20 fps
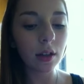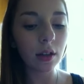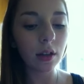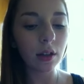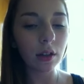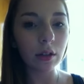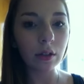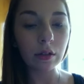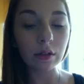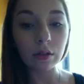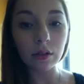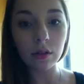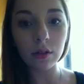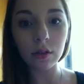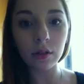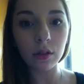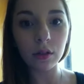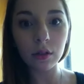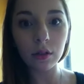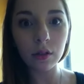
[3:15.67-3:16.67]

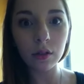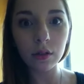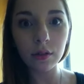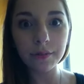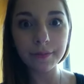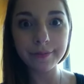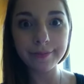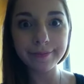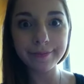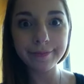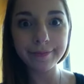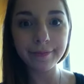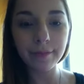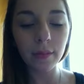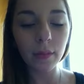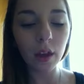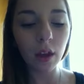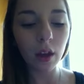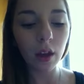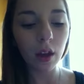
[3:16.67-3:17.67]

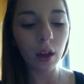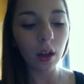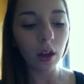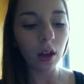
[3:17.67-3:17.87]
[no speech]